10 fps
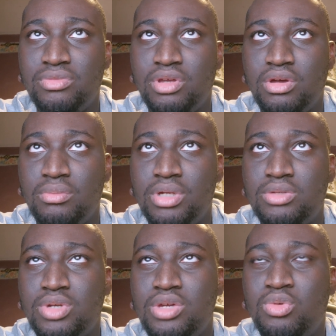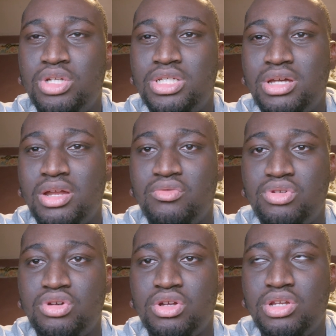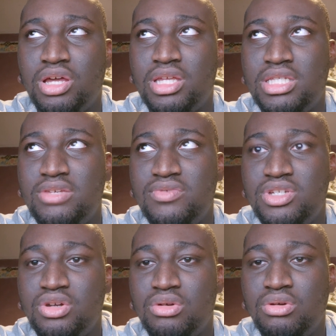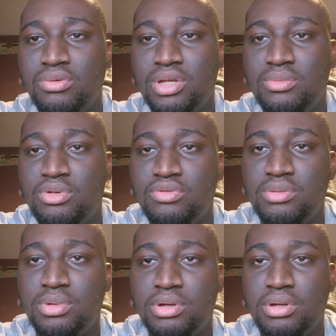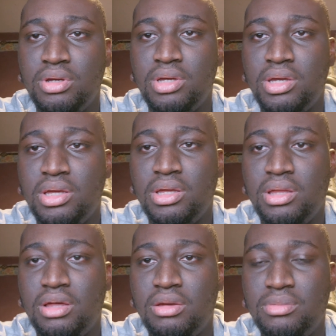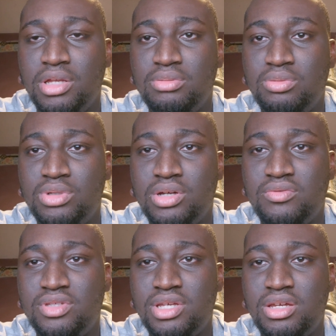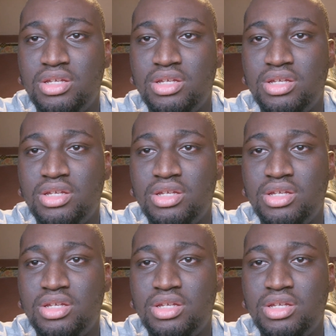Because when you watch, it's kind of structured like a TV show, and not really a movie. But that's pretty much all I have to say.